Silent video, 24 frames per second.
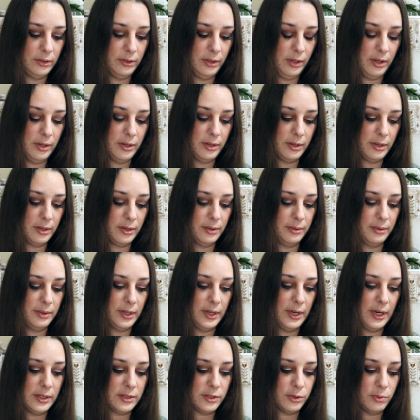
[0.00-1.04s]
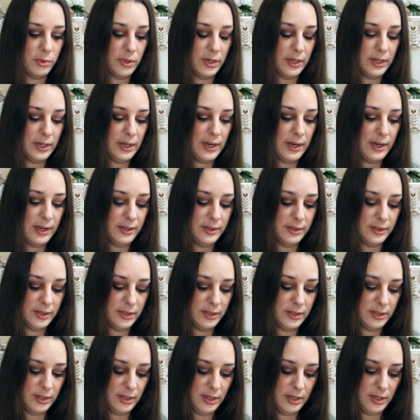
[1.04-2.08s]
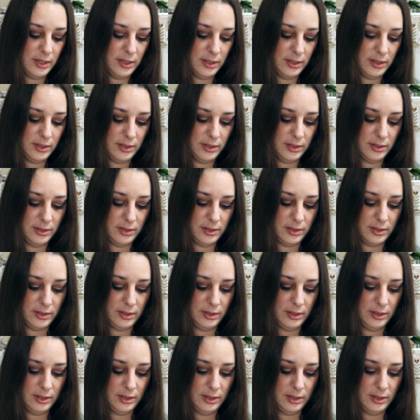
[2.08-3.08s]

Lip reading: The next one I got, this is